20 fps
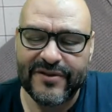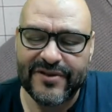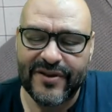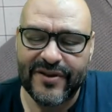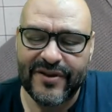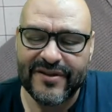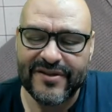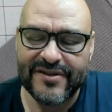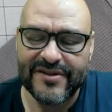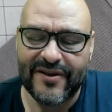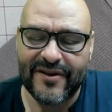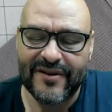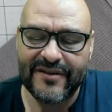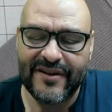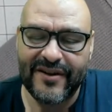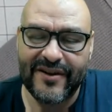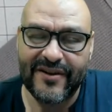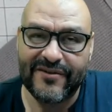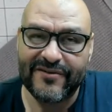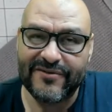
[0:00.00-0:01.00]
so you can start,
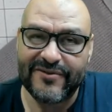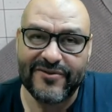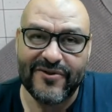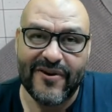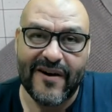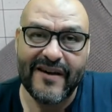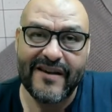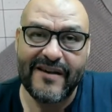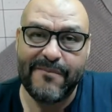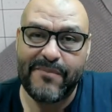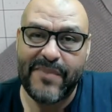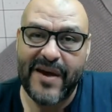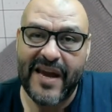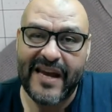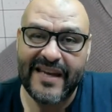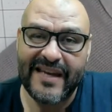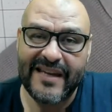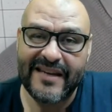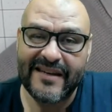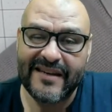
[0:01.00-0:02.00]
you know, drawing and
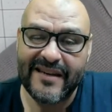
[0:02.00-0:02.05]
painting.